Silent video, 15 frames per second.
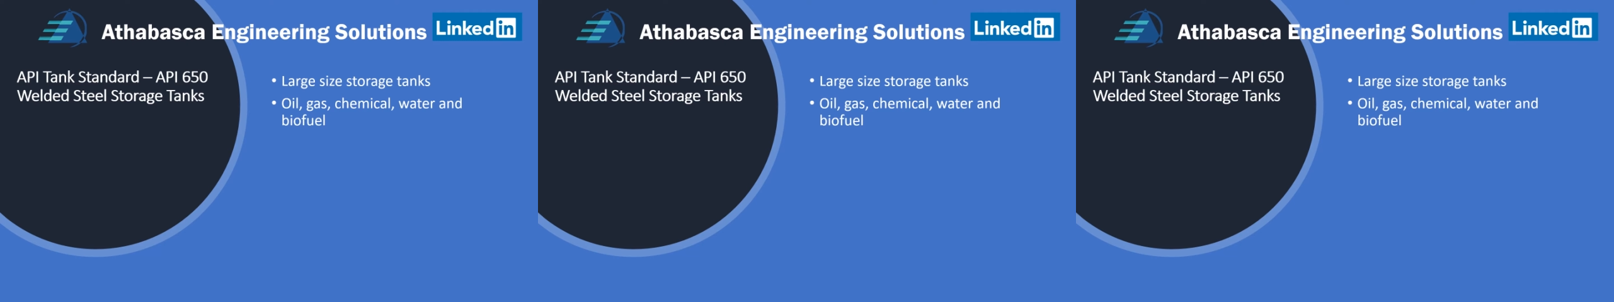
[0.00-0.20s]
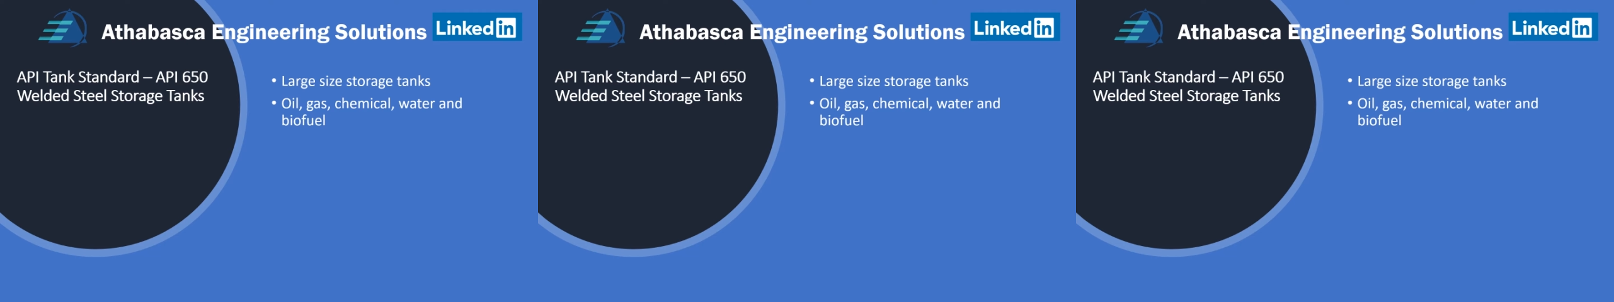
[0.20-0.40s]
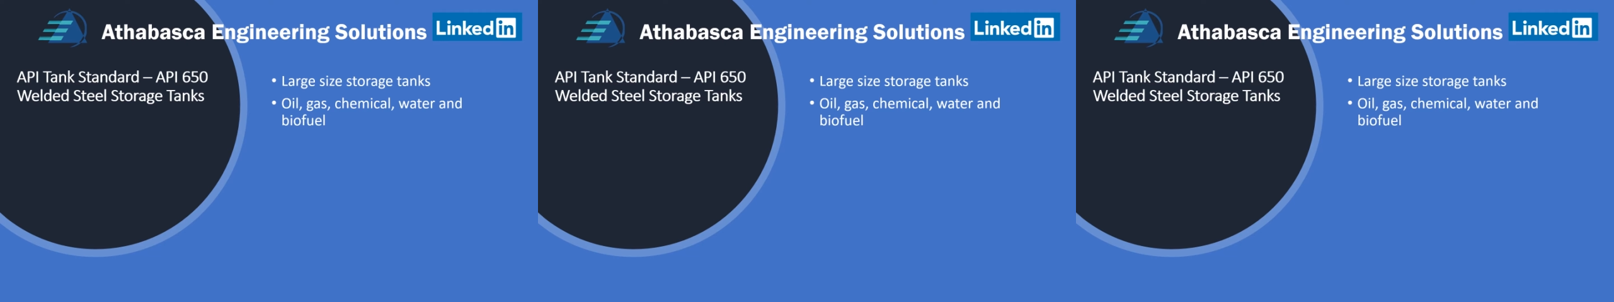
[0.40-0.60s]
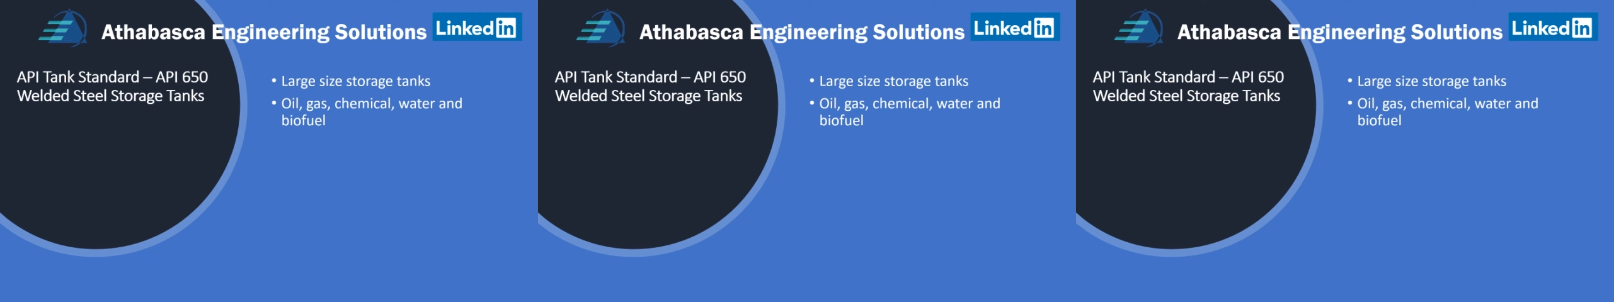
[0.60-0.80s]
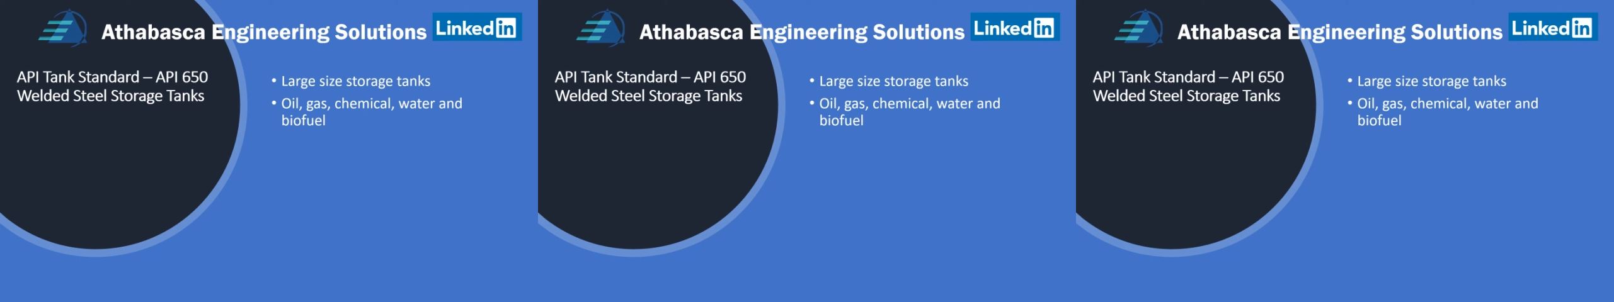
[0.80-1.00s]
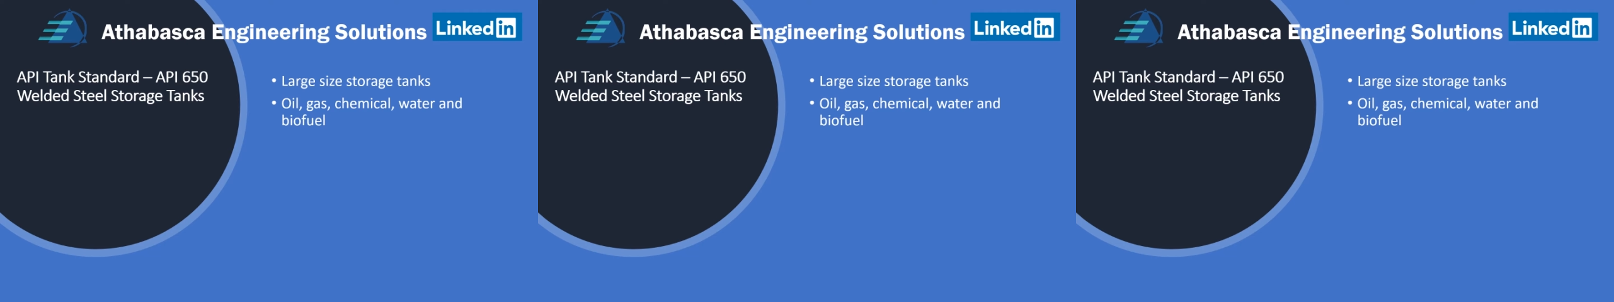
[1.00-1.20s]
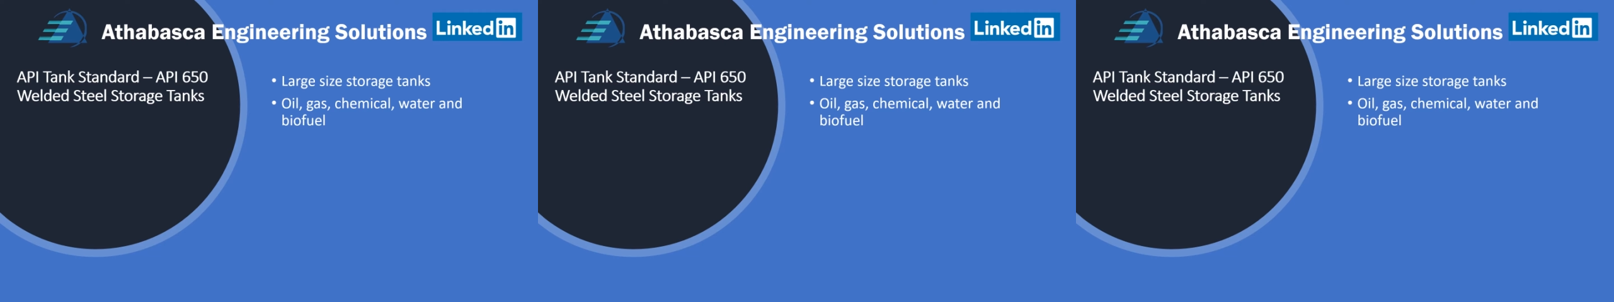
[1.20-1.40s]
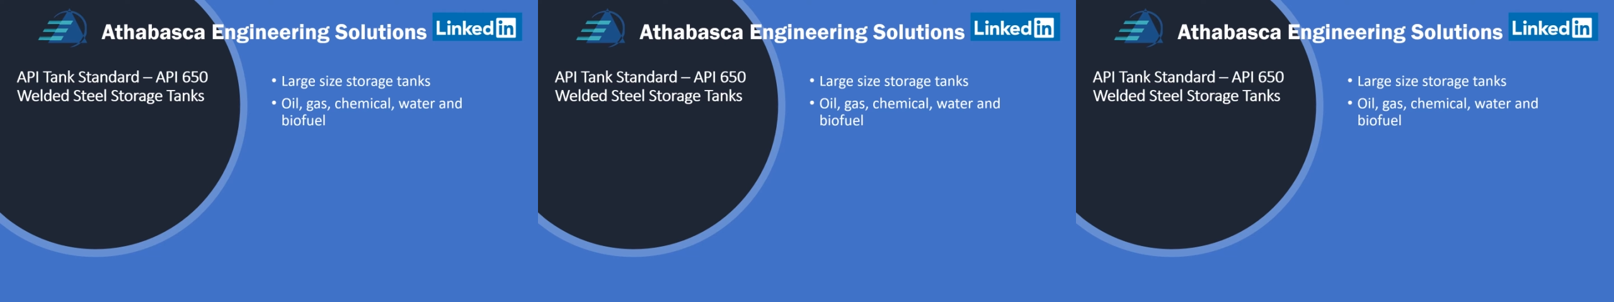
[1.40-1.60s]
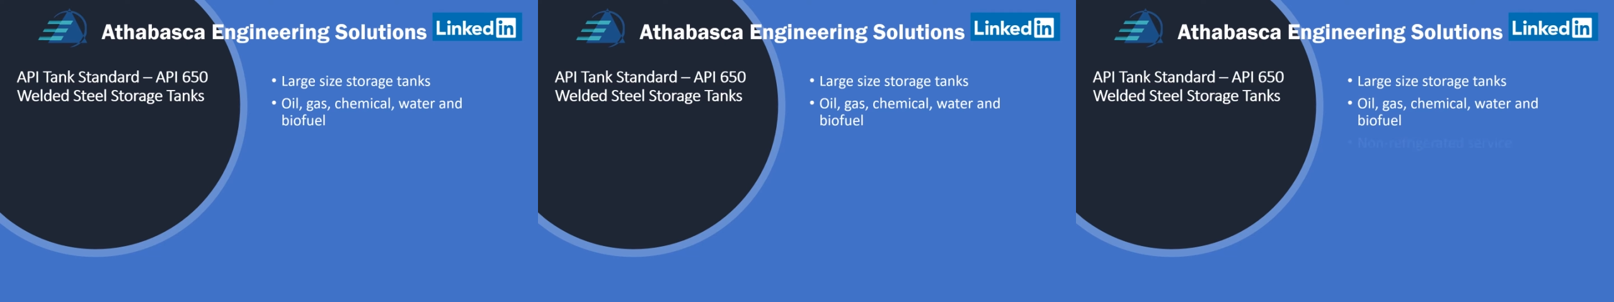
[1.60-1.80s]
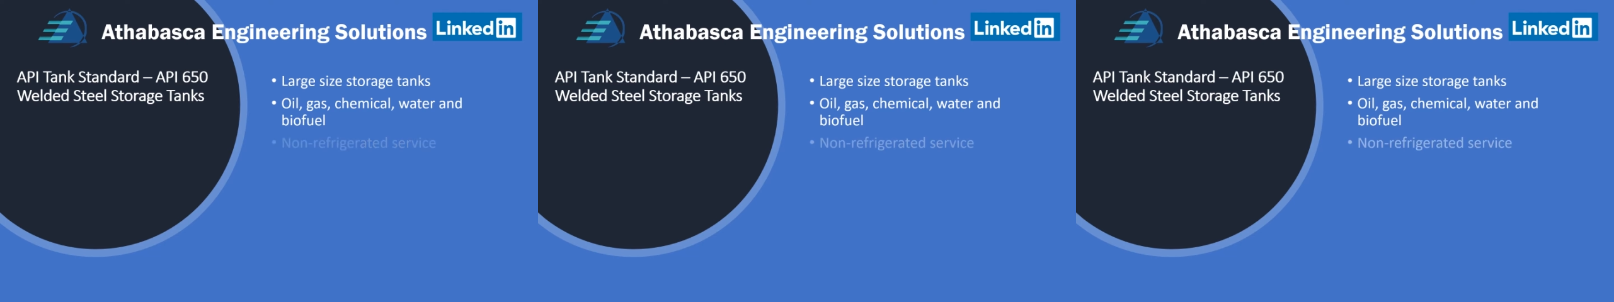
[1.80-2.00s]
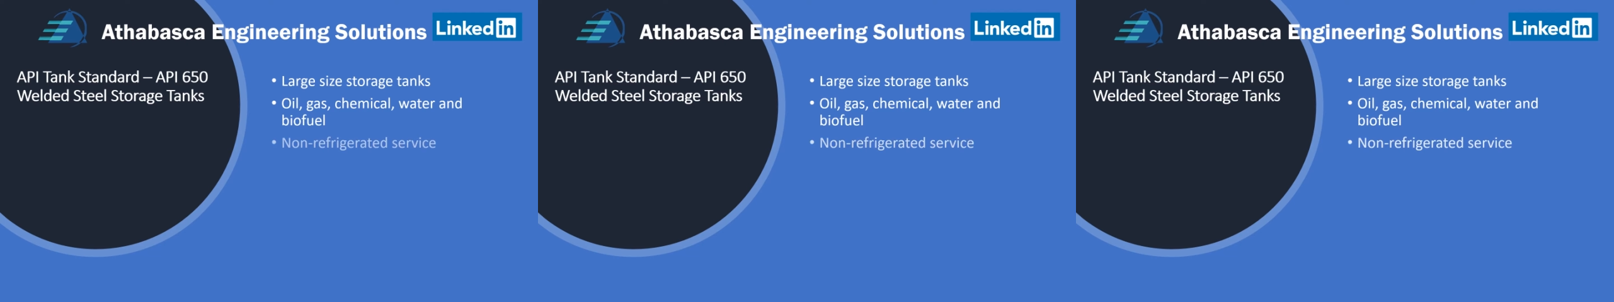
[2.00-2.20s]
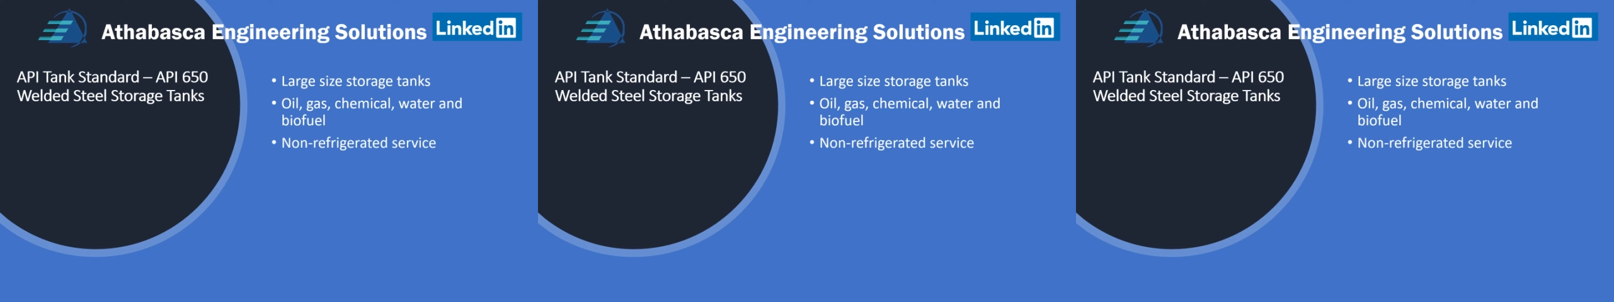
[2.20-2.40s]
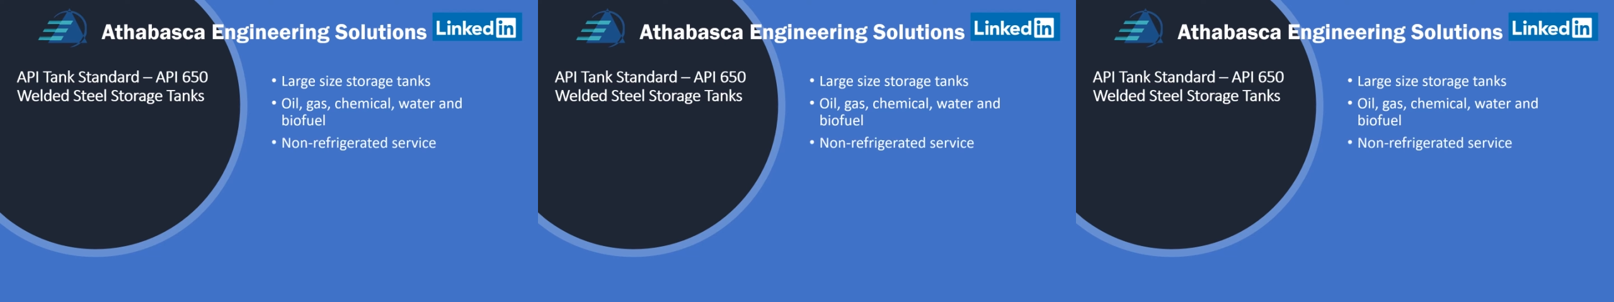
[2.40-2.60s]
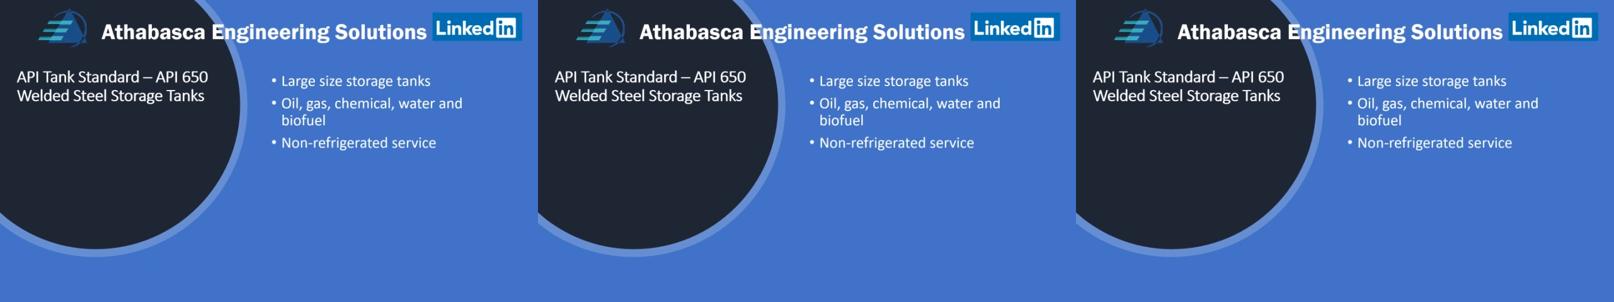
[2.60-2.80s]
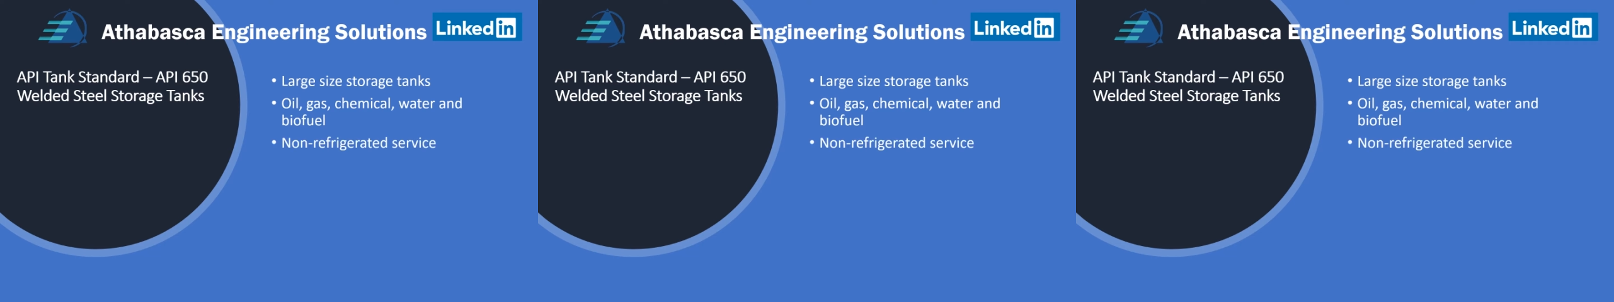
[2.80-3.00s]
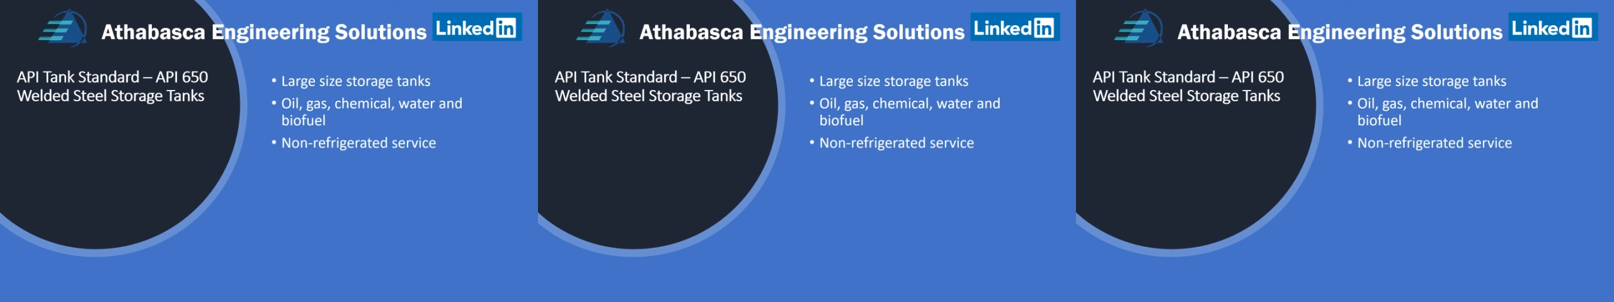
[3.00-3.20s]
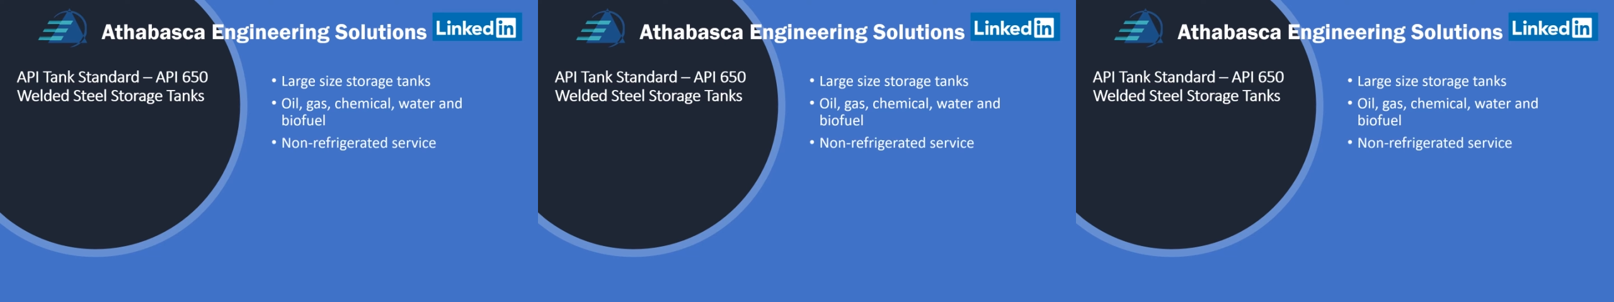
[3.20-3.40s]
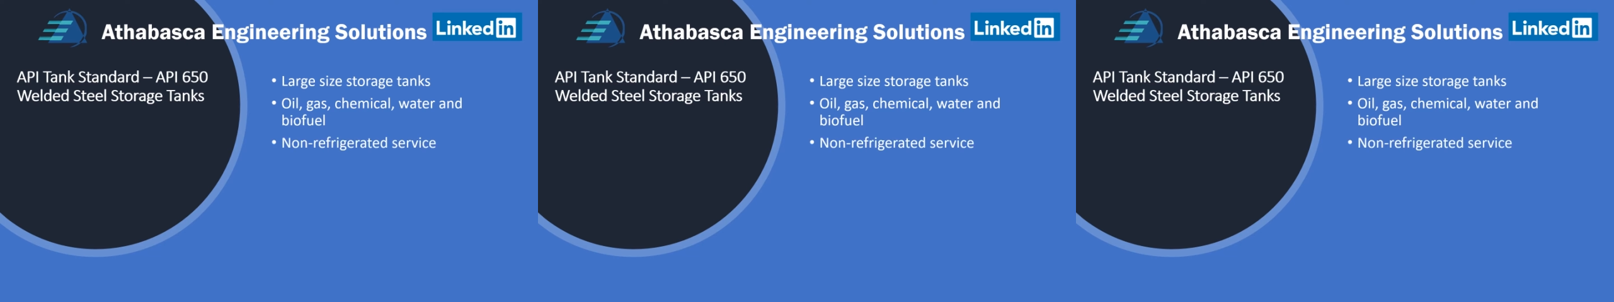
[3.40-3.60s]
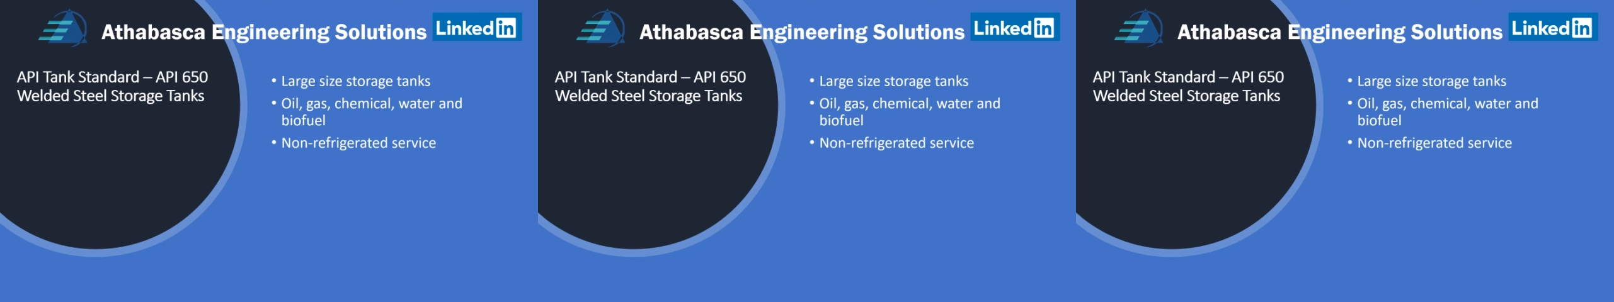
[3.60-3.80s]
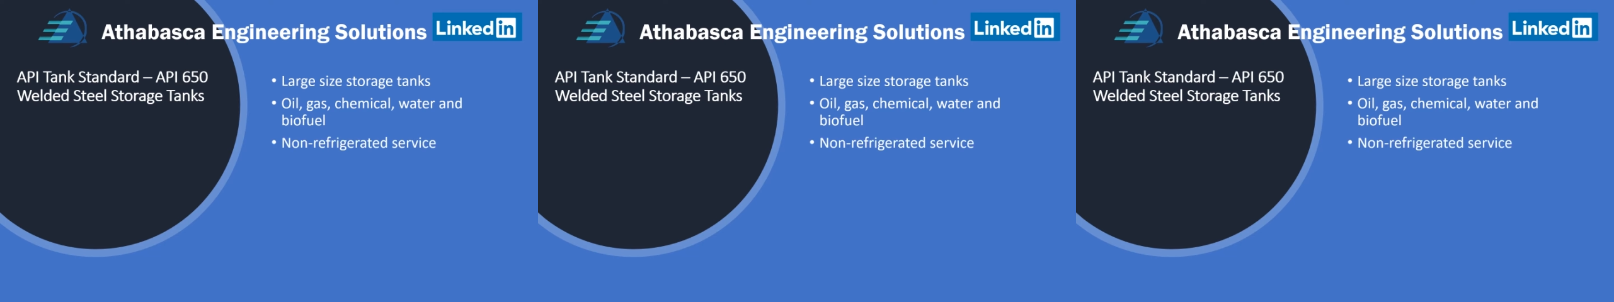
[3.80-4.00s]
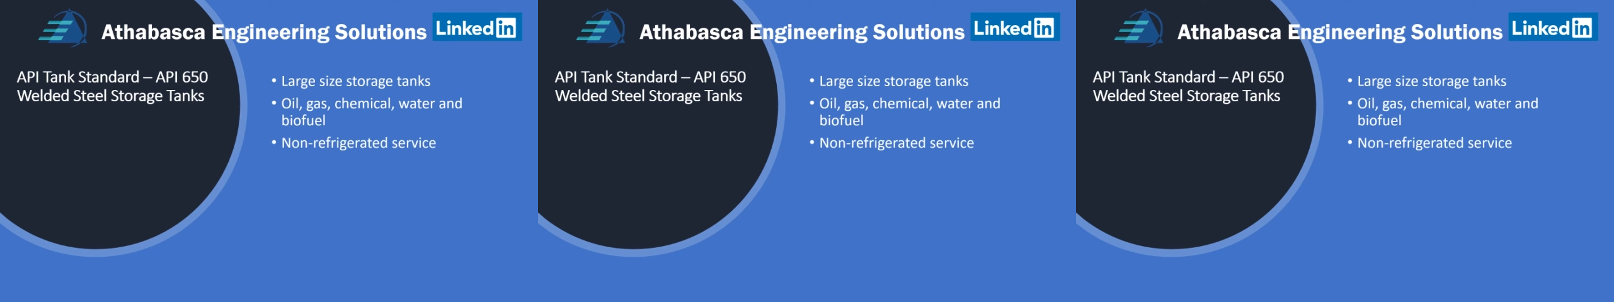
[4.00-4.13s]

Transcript: No face is visible, so there are no lips to read.